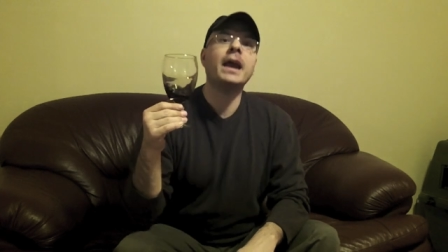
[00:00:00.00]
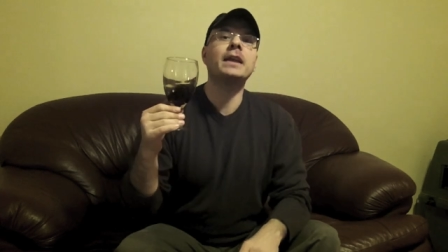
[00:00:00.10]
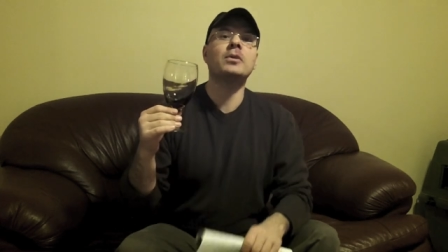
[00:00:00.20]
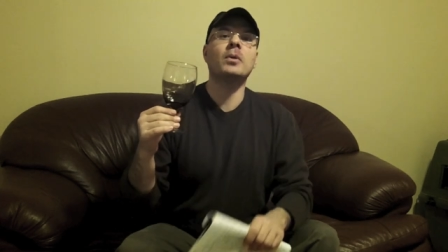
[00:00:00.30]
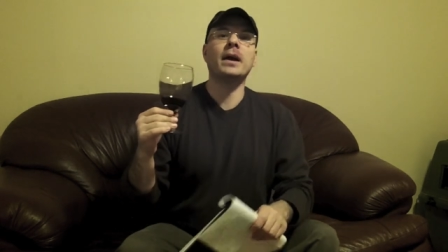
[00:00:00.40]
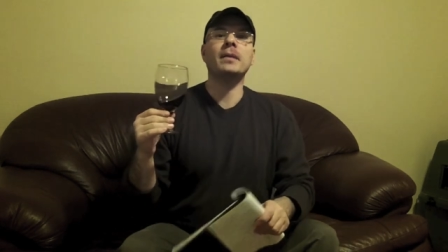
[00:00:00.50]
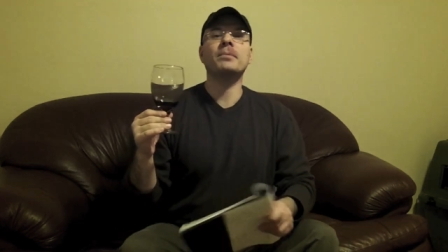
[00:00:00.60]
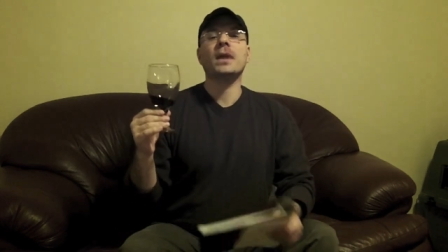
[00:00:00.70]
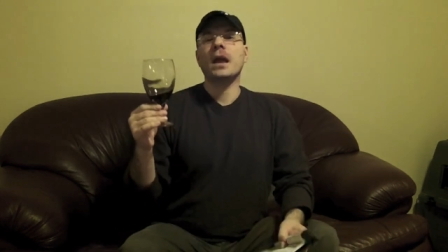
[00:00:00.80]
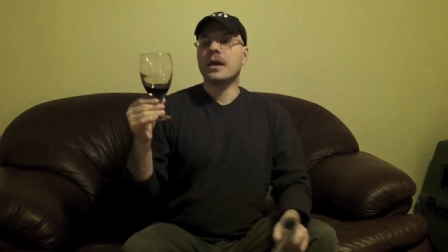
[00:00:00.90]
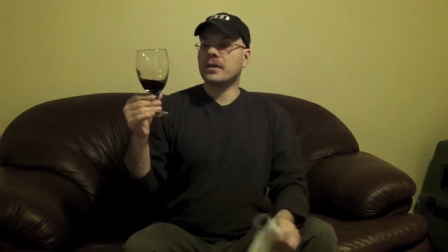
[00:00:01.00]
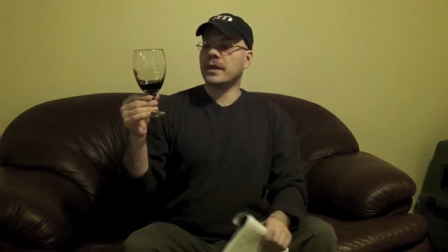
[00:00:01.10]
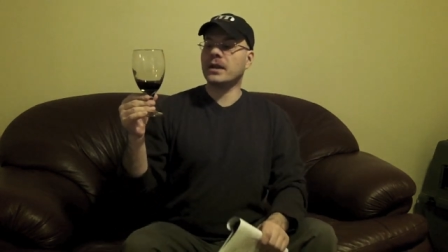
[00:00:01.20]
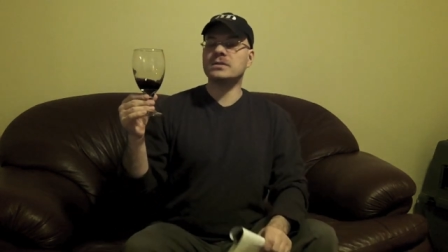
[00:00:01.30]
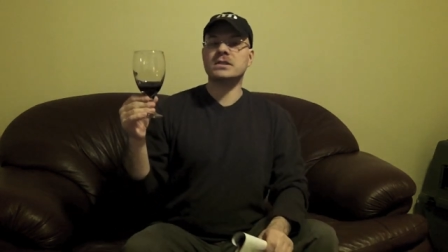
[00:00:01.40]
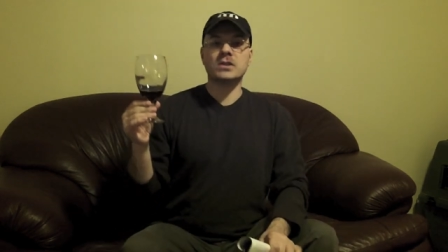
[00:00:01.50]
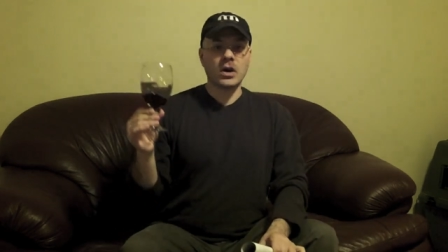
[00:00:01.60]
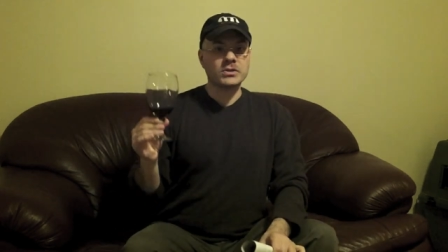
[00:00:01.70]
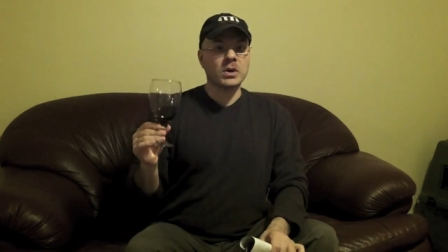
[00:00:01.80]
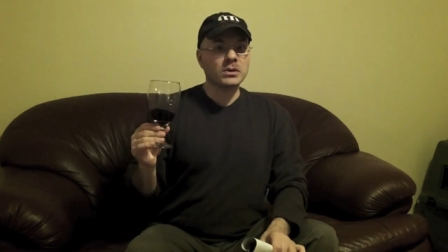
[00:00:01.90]
Anyway, theirs is
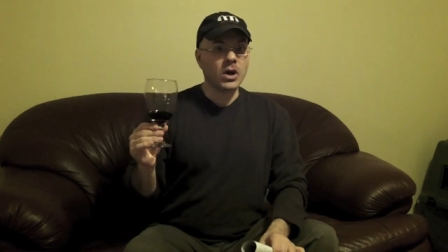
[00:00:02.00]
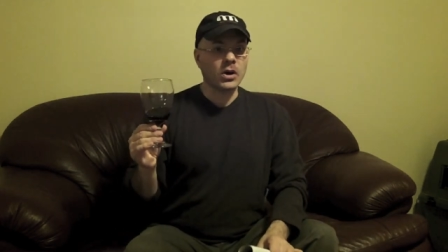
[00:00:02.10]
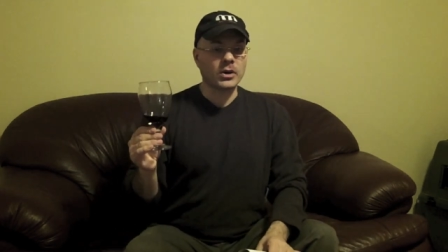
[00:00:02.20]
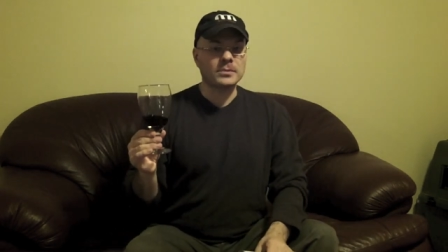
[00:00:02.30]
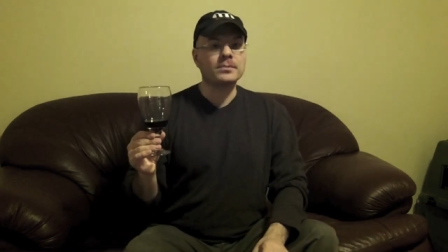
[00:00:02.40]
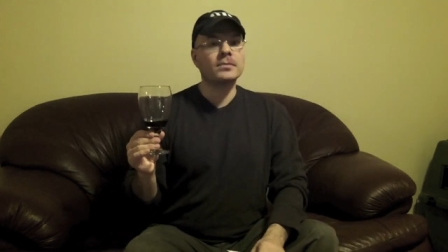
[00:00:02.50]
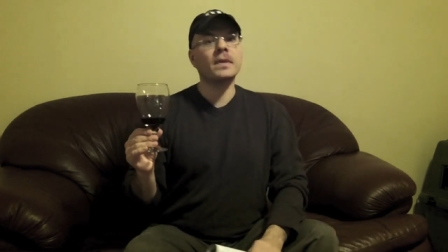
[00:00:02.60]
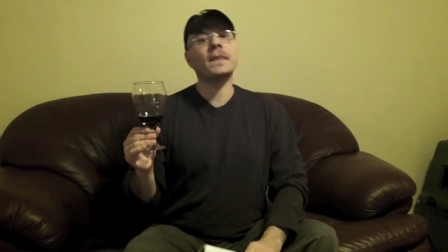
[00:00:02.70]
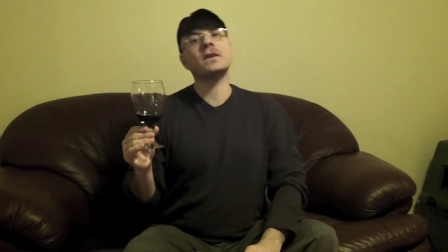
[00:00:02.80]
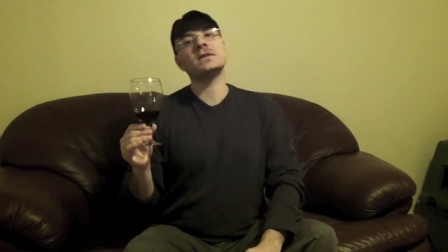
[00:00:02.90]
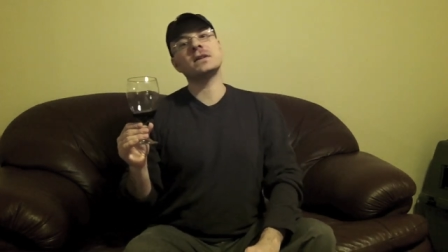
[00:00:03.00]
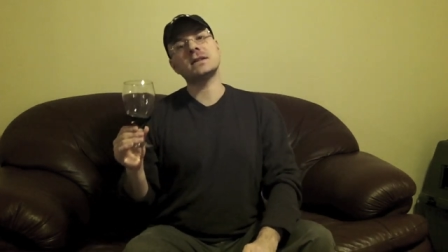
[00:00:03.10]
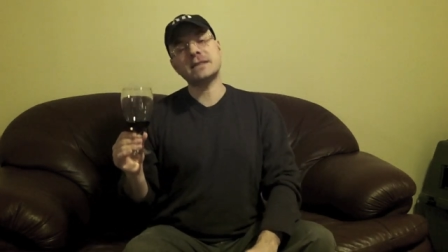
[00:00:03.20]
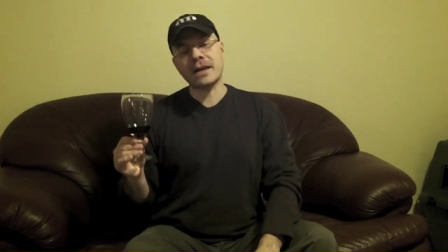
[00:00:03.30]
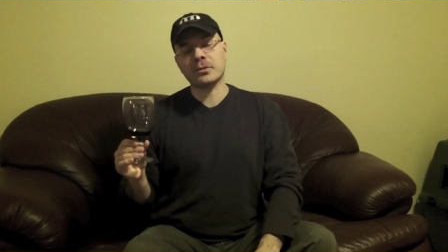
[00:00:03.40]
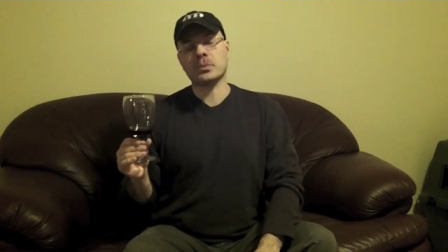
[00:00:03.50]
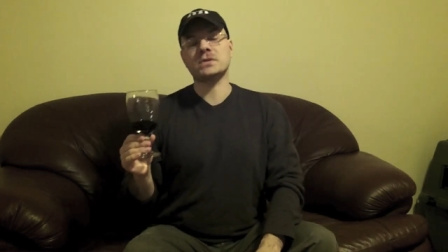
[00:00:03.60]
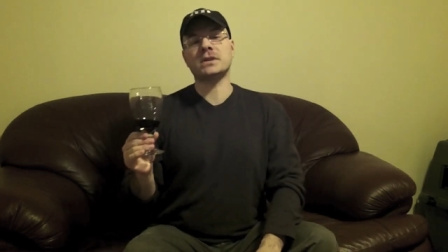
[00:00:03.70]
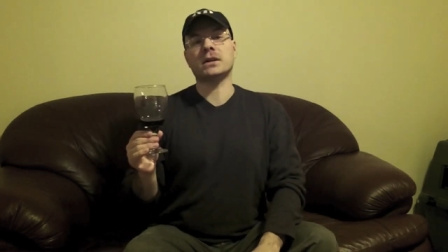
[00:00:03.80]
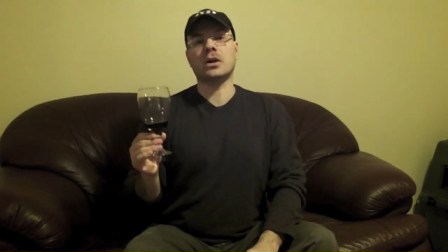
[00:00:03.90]
also a lager. Theirs is a
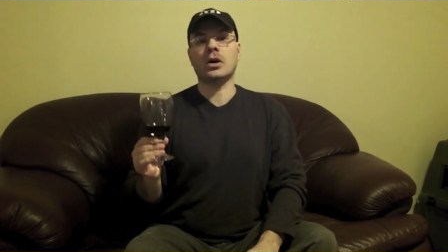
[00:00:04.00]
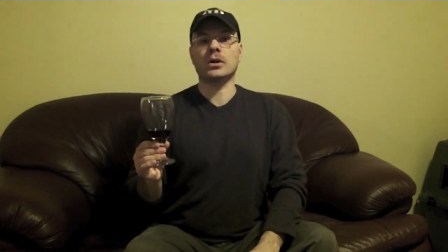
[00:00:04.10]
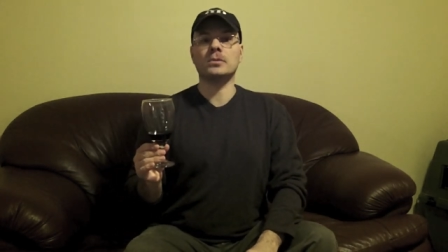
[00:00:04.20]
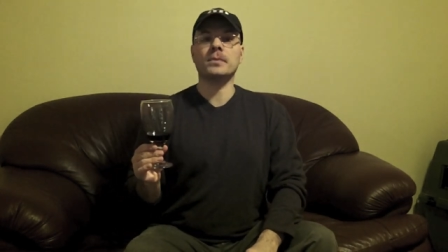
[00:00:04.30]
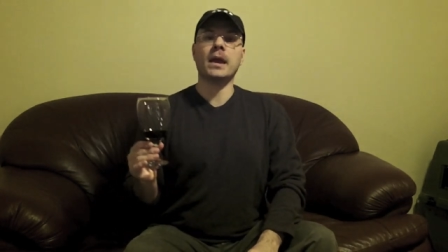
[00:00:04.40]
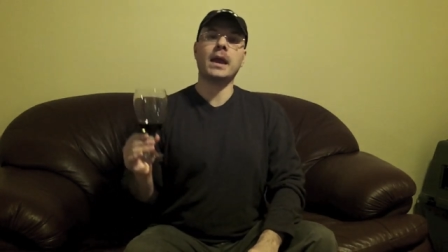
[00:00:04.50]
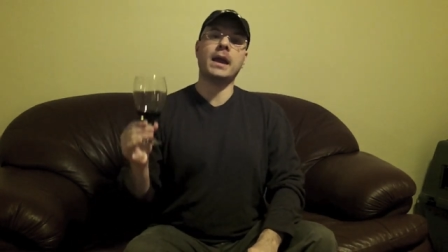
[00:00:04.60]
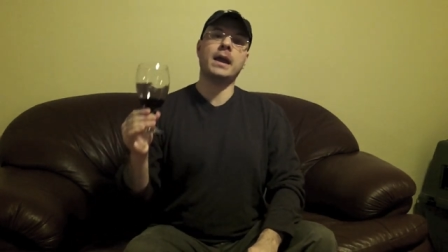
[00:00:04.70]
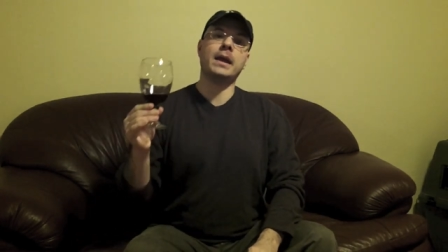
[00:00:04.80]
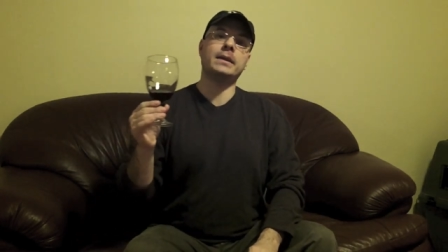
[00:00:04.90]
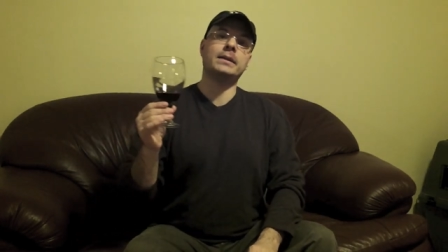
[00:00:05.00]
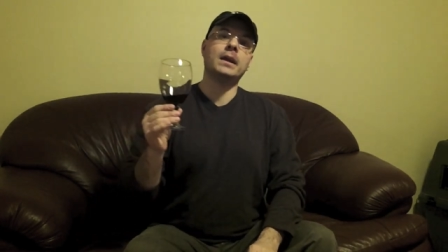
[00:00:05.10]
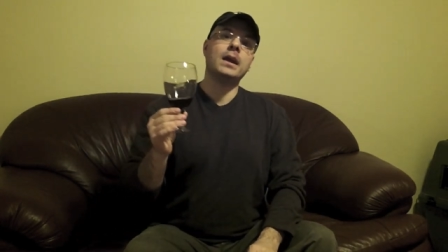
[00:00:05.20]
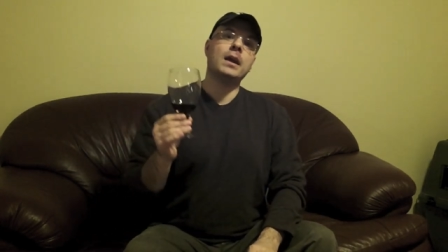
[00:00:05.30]
7% lager and